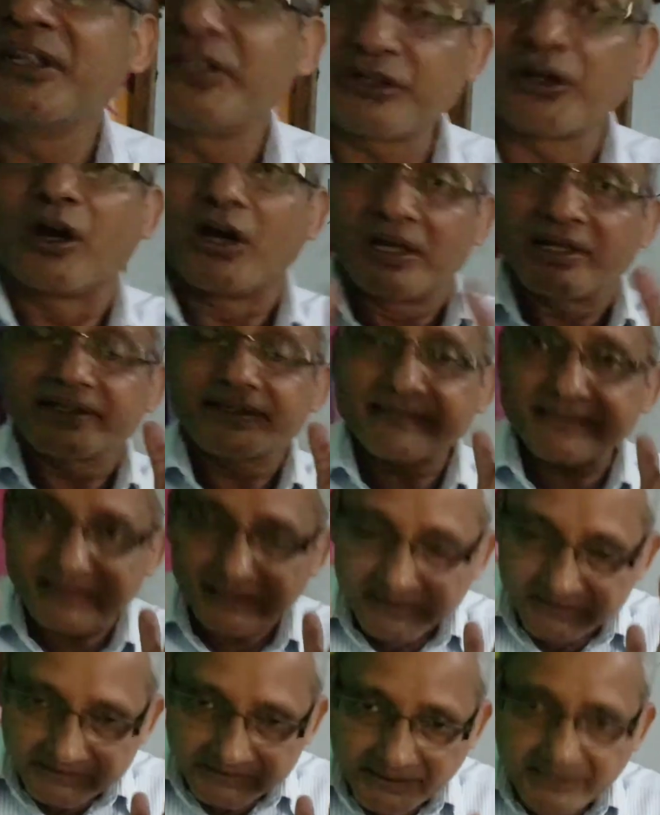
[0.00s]
Your
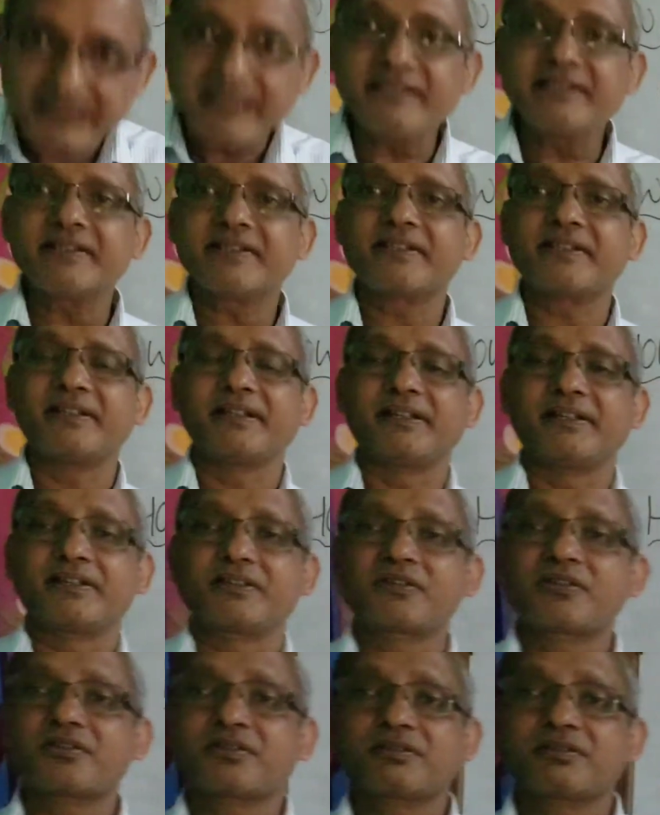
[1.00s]

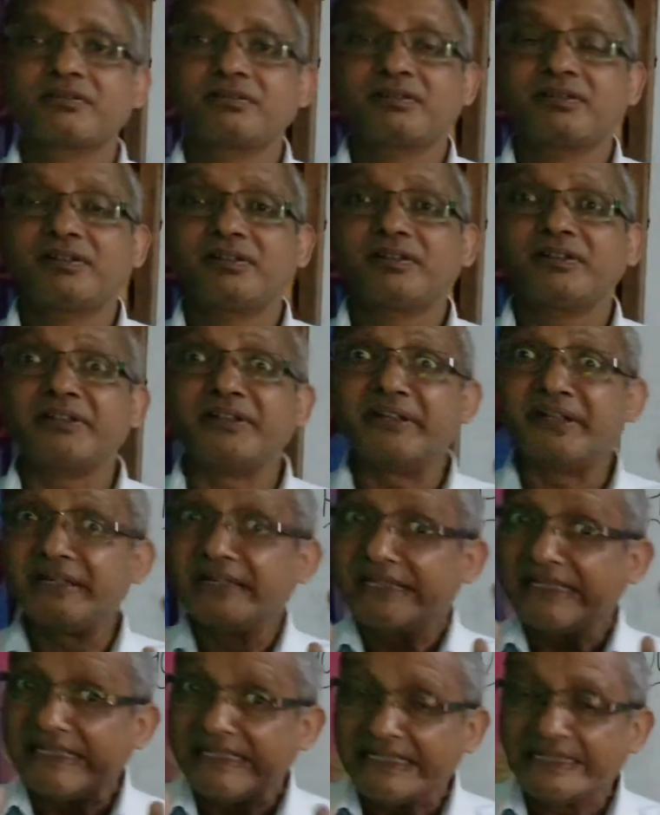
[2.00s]
sentences
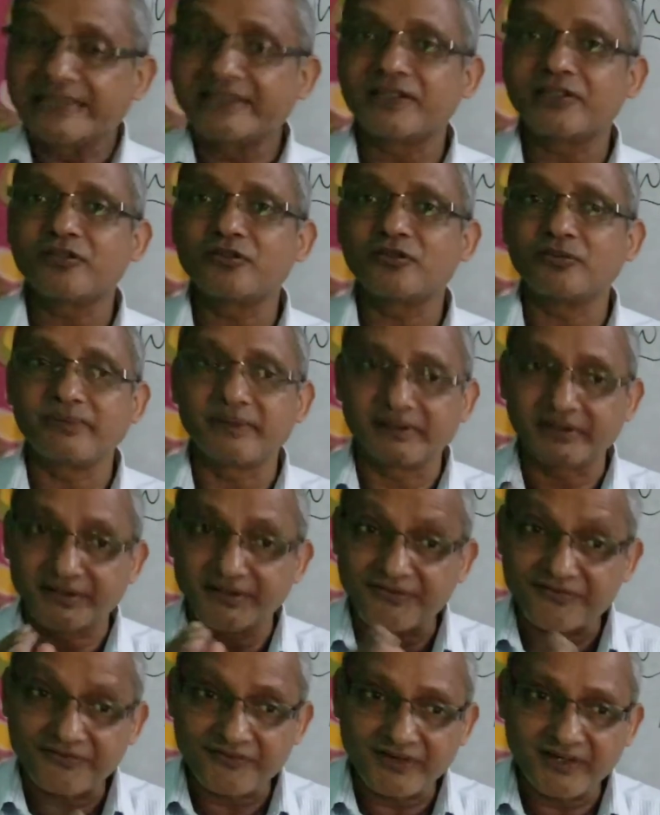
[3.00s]
needs to be
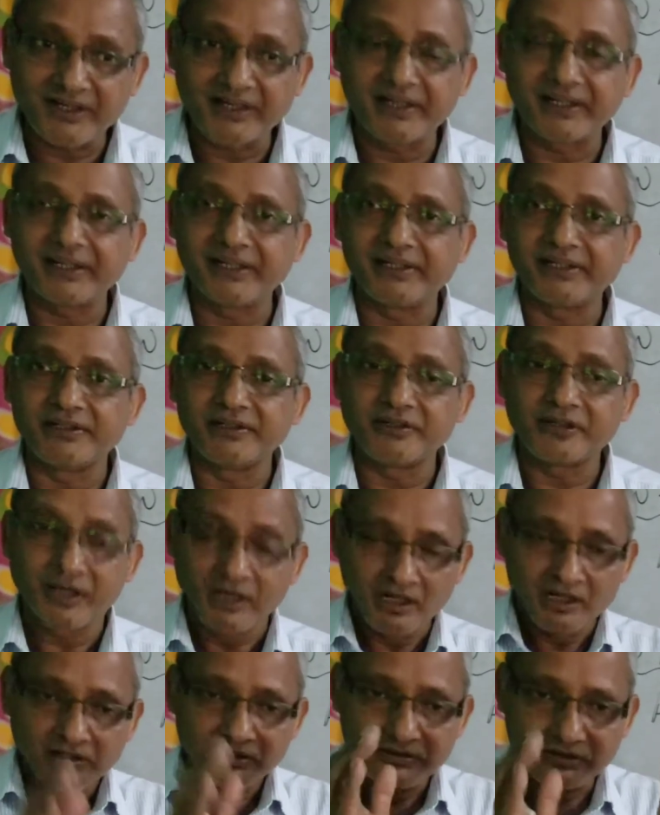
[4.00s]
refined,
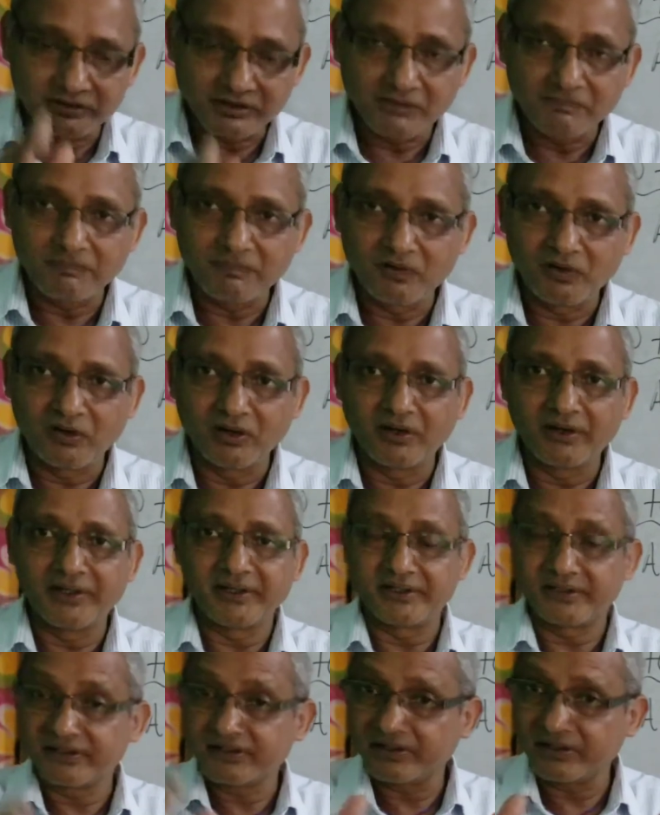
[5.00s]
to the
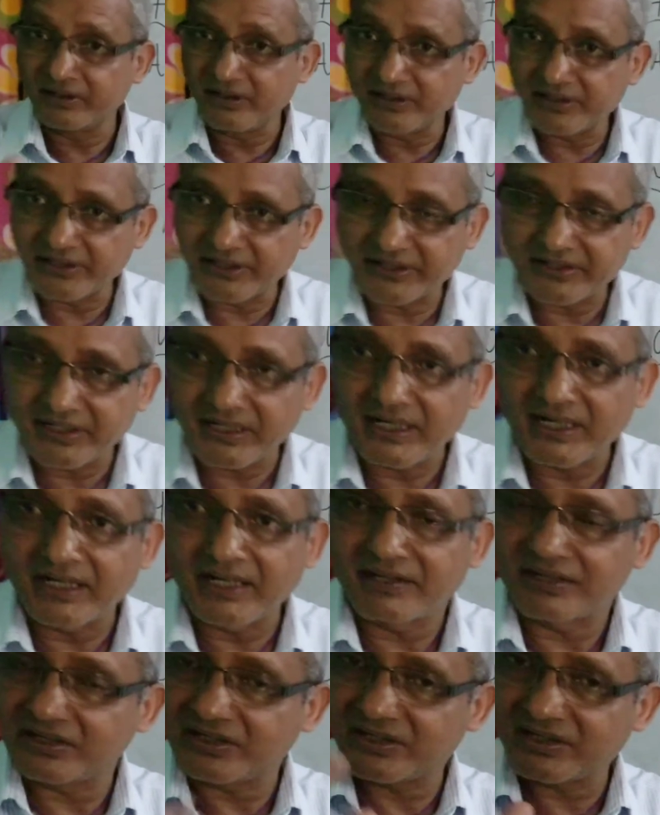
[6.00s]
point,
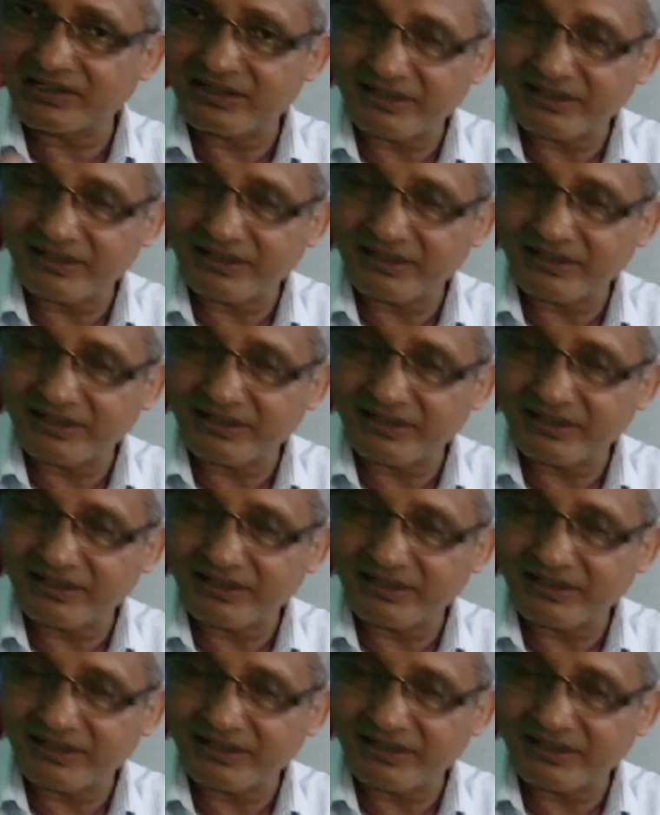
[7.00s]
concretized,